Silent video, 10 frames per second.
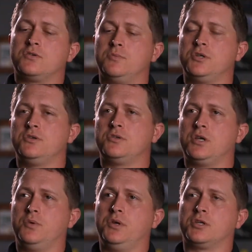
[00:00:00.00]
some issues
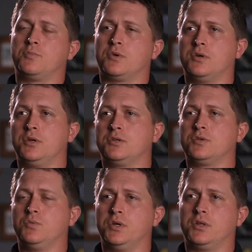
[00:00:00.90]
that we
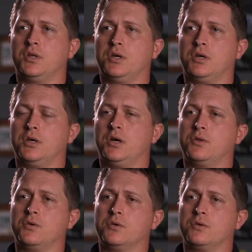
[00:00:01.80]
experienced with uh,
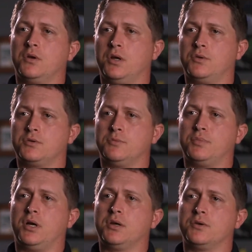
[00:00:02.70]
other other
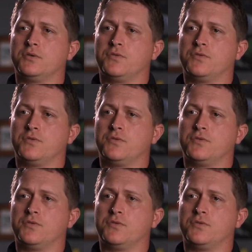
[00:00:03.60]
suppliers